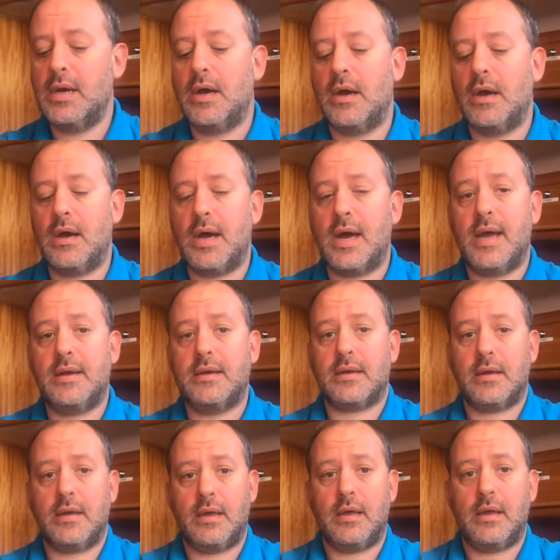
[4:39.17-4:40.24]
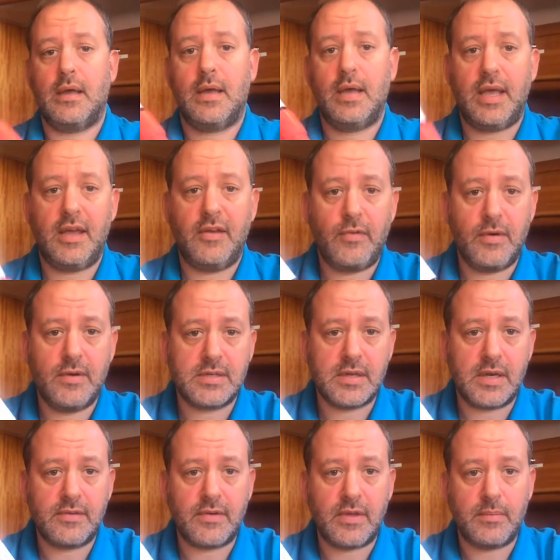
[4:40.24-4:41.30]
And if we're in
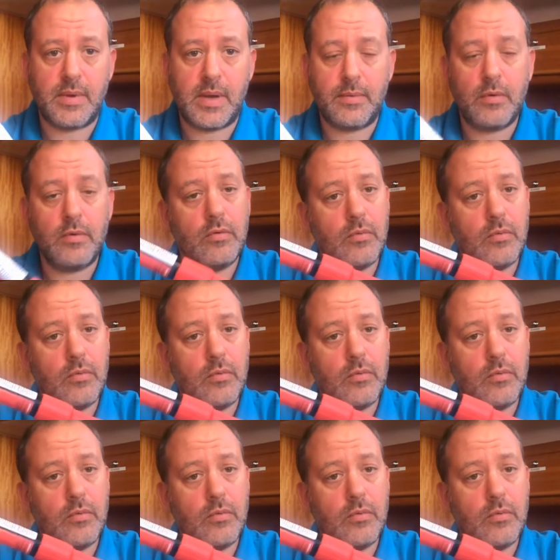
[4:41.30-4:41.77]
sight of other people,